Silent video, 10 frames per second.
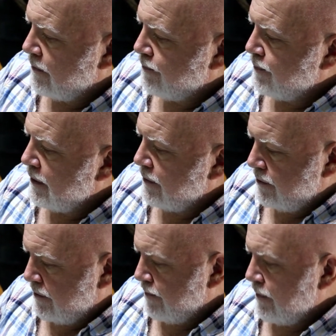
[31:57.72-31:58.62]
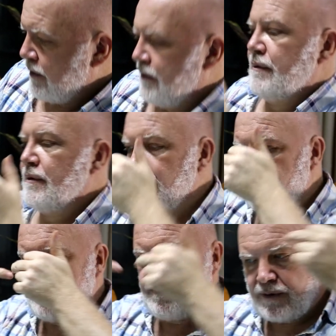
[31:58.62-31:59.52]
but
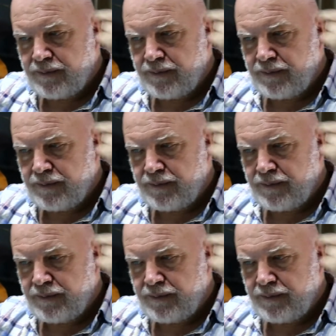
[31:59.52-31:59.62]
the